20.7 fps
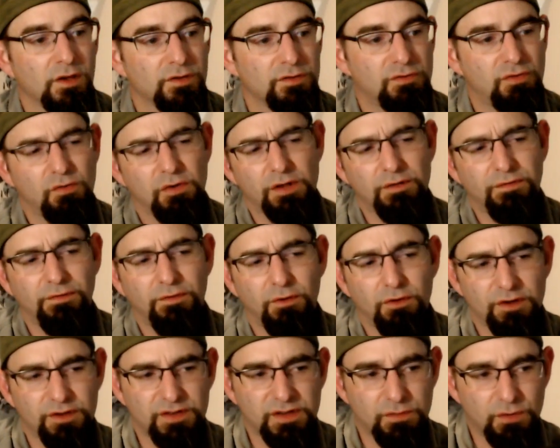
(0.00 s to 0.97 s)
24
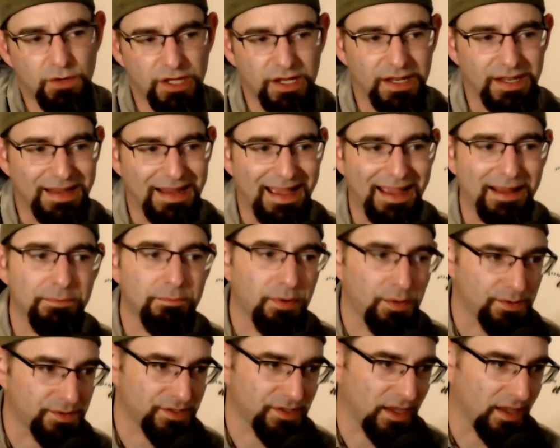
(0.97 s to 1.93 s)
to
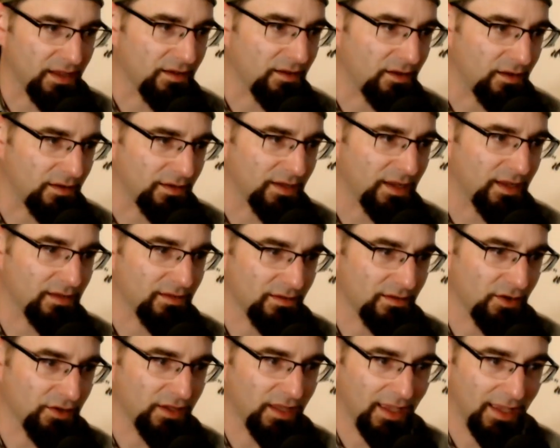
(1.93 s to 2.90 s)
29%
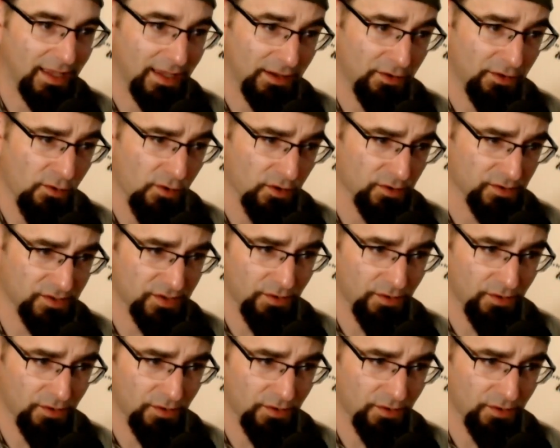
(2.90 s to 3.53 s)
on the 8 cores.